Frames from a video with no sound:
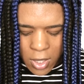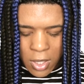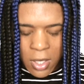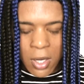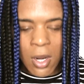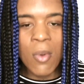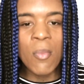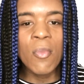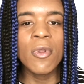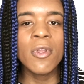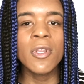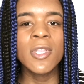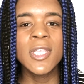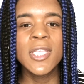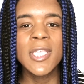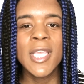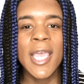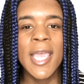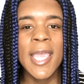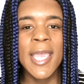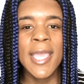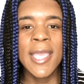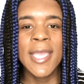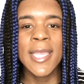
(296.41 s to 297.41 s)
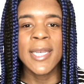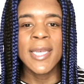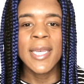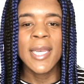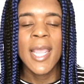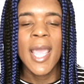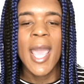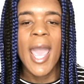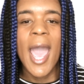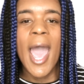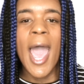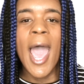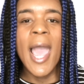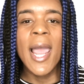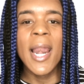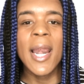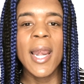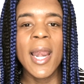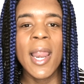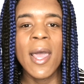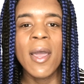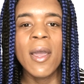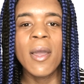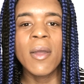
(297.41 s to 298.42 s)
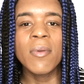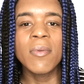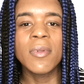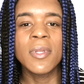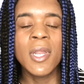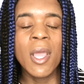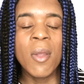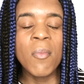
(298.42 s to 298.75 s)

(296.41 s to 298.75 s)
Number ten, I love,